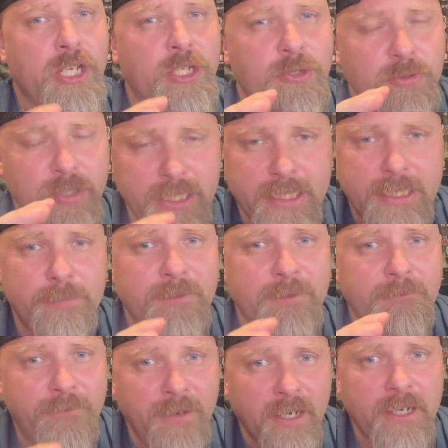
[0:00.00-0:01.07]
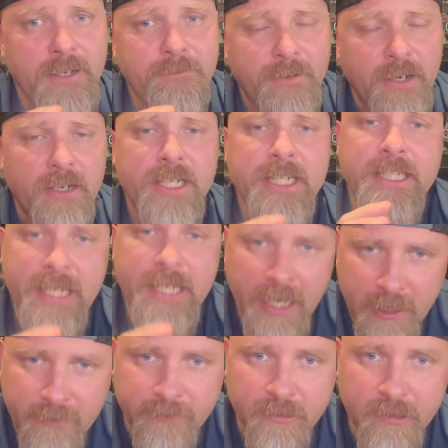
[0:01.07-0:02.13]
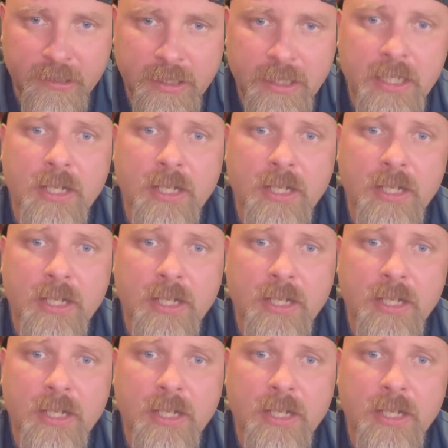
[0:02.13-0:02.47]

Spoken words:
You need to be very, very careful